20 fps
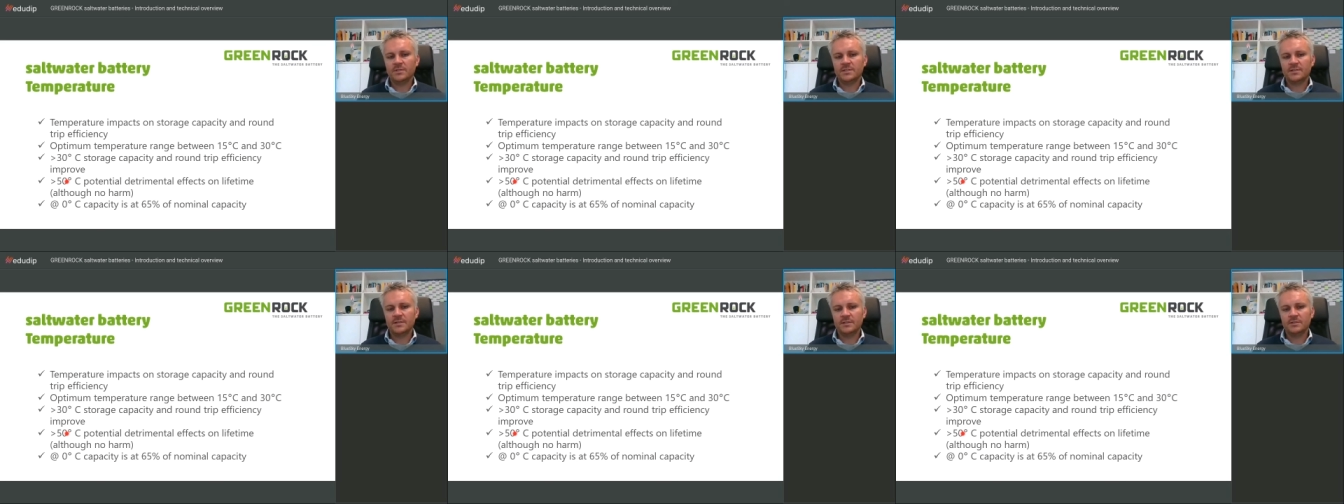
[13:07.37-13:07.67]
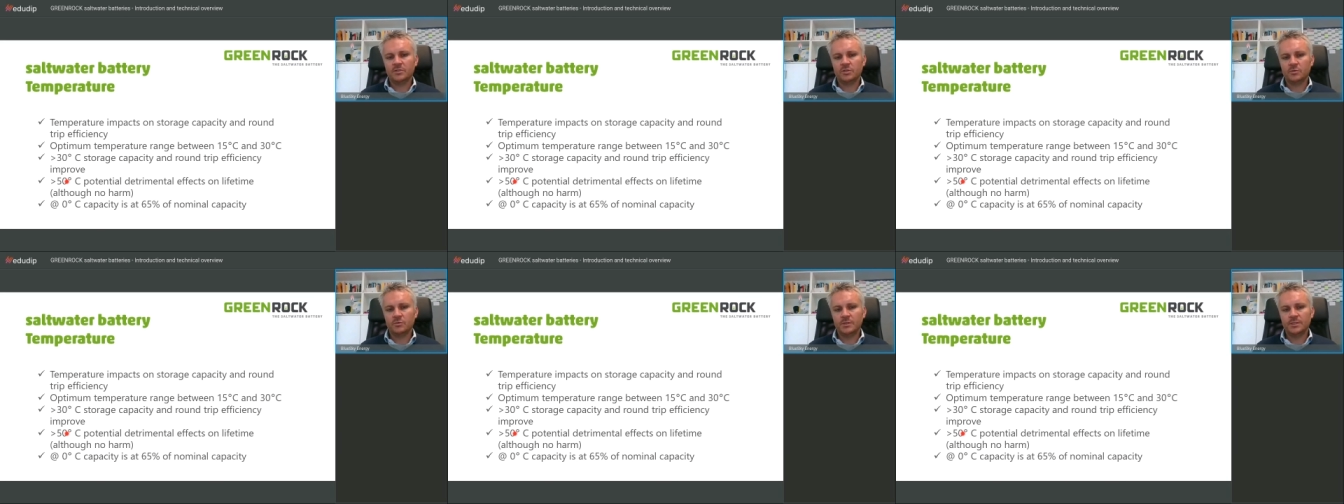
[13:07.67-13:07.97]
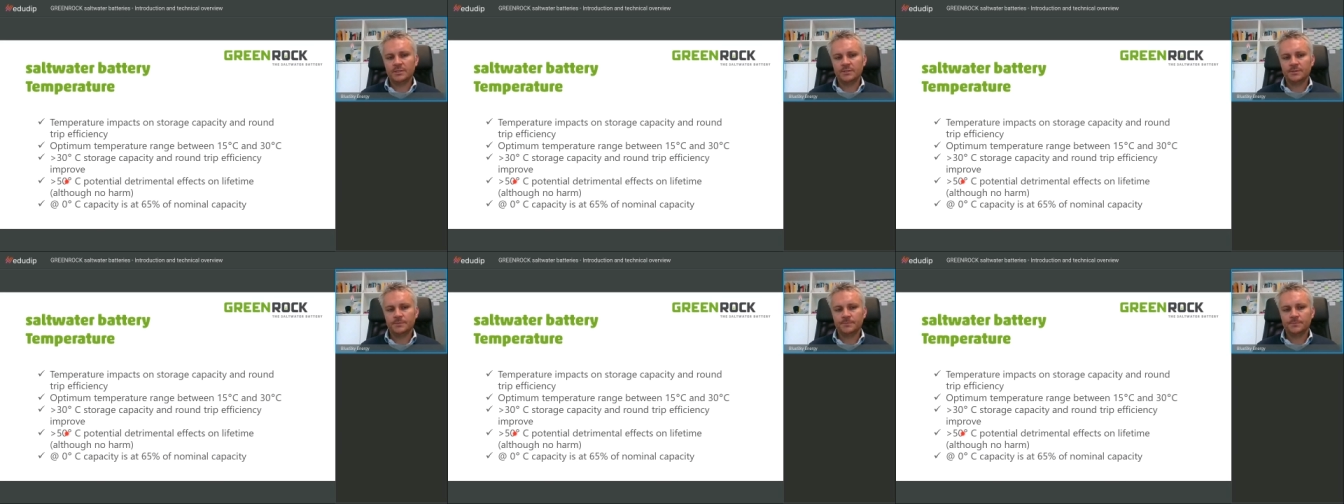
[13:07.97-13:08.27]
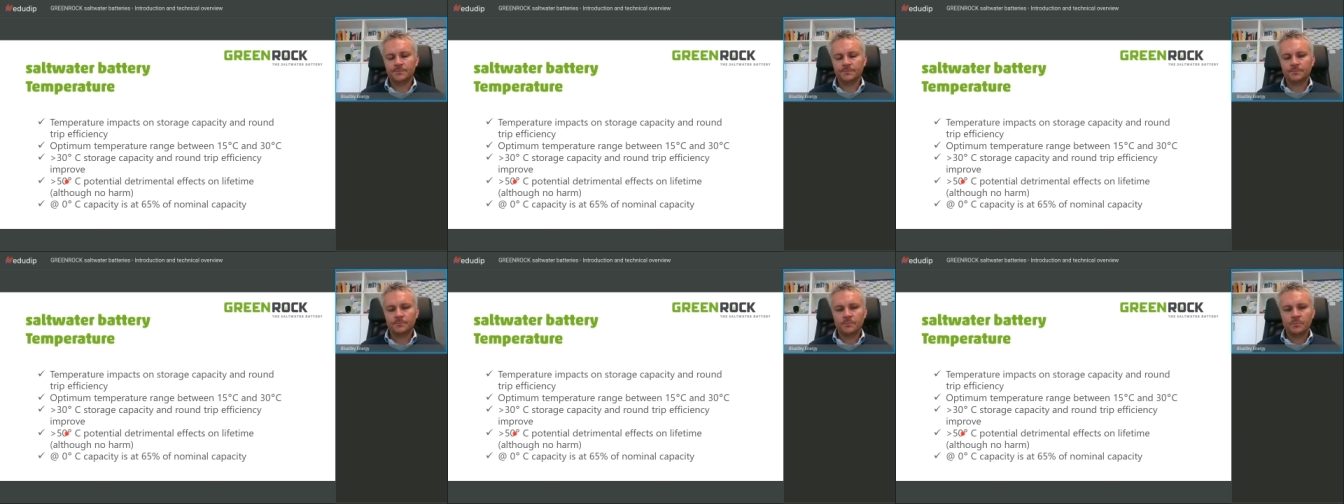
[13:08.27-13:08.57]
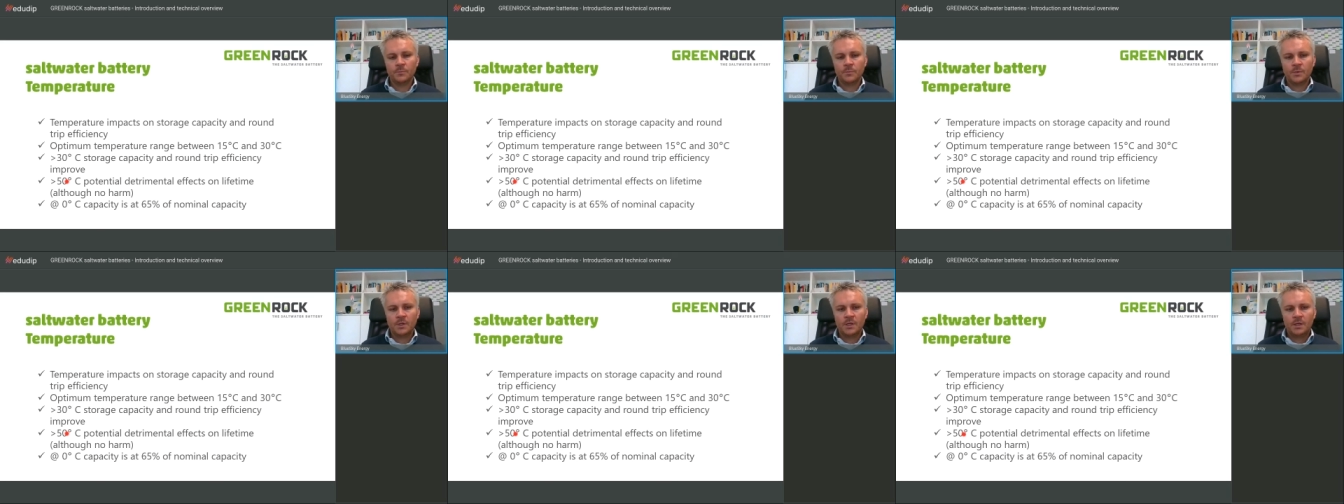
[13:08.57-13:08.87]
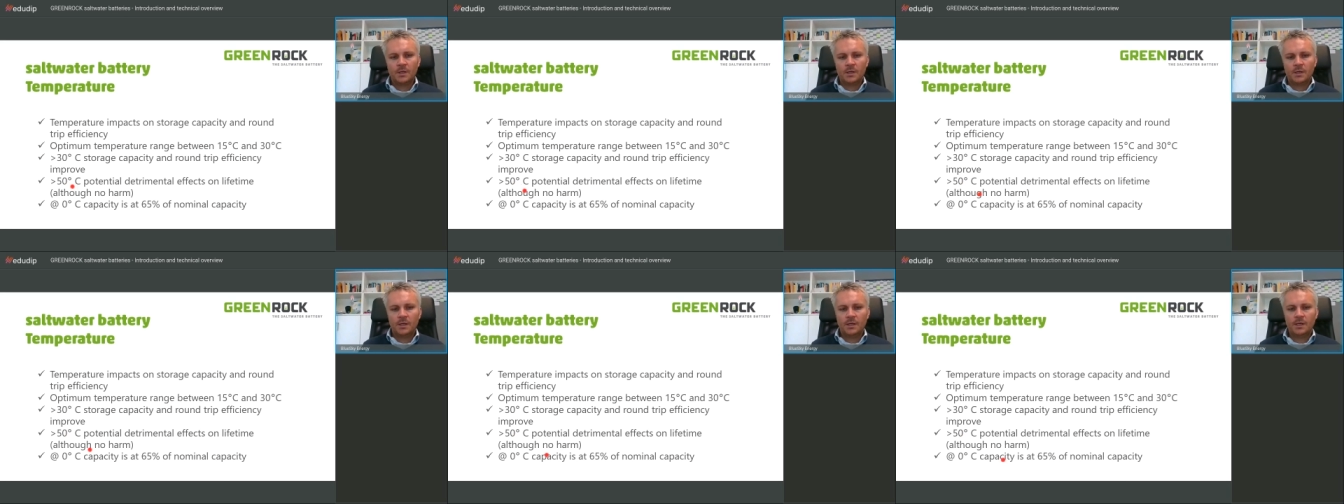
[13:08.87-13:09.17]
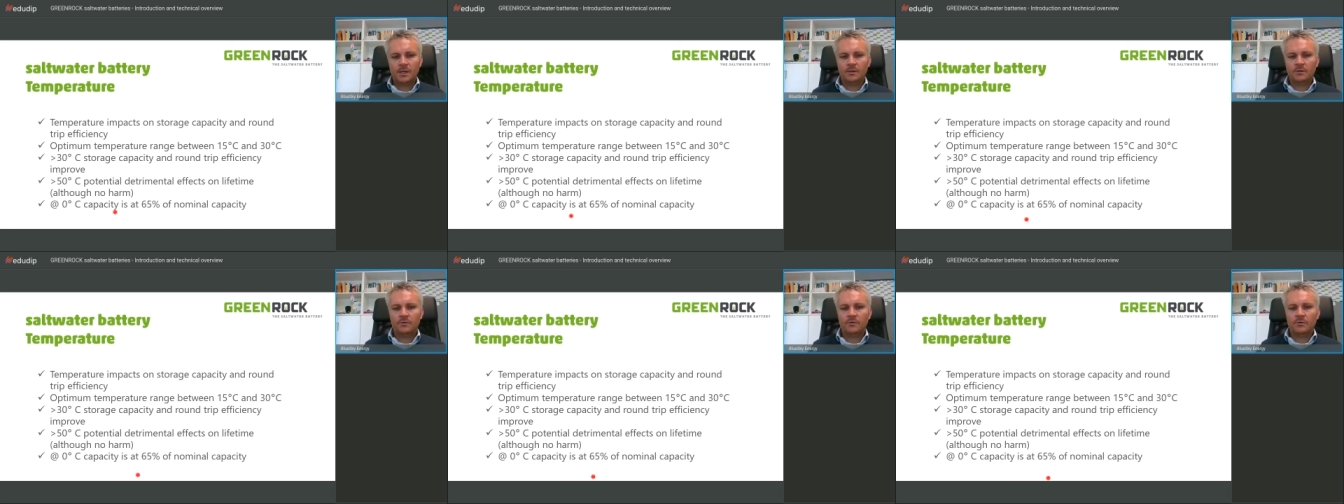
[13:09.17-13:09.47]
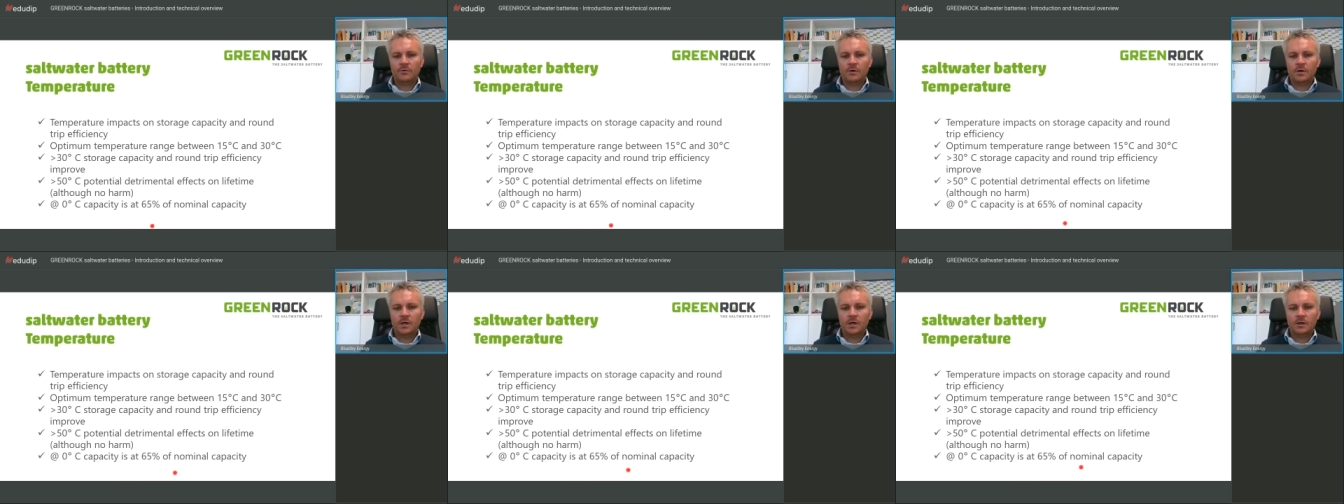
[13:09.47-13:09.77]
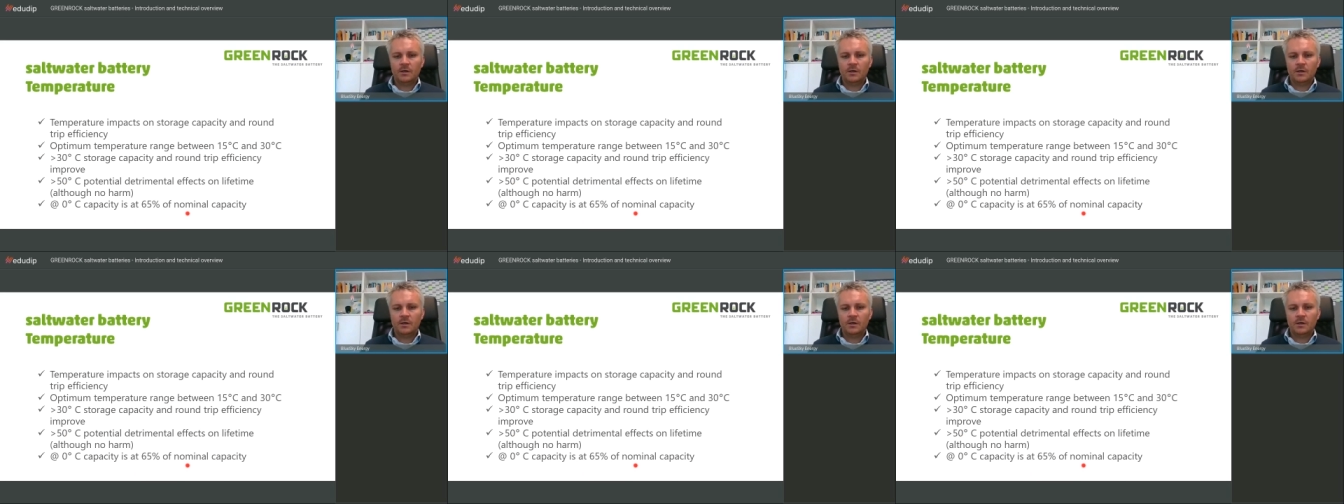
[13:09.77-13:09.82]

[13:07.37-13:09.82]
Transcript: from a comparison perspective,